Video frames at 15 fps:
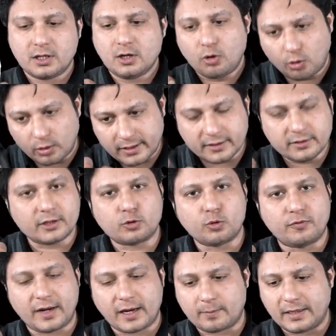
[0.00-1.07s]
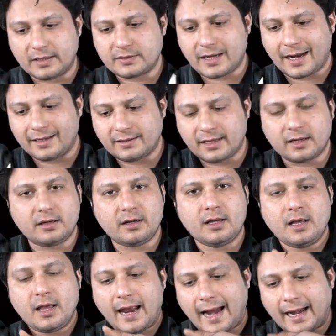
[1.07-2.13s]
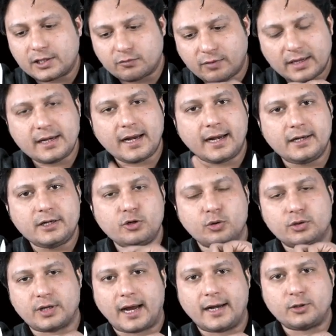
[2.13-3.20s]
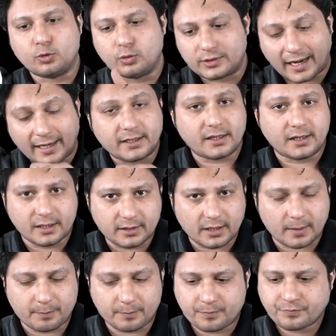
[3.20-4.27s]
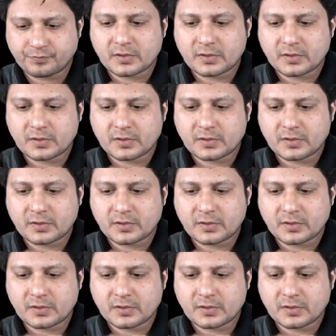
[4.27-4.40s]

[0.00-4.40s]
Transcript: holding the two fragments, and then at one end you try to tighten it up.